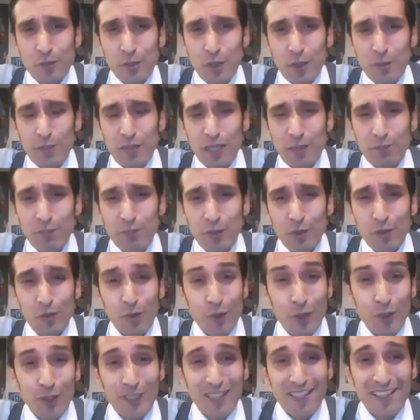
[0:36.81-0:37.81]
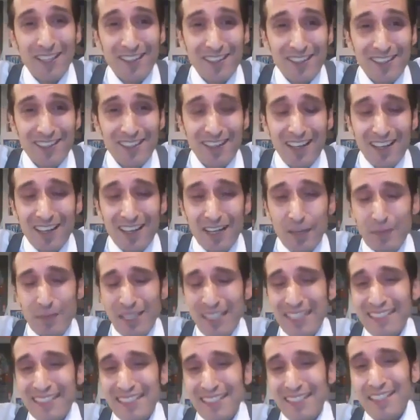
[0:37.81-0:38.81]
where people work here
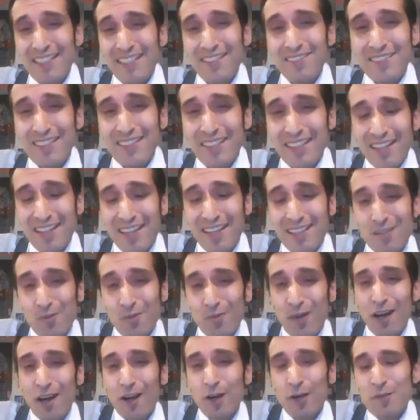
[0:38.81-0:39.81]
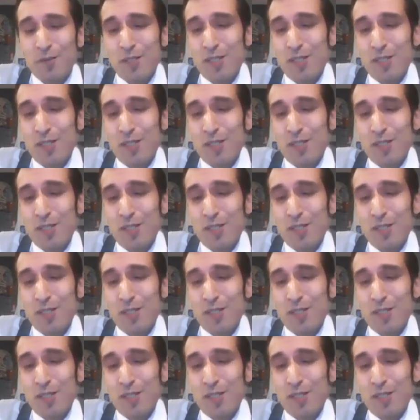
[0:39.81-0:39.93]
in the evening as well.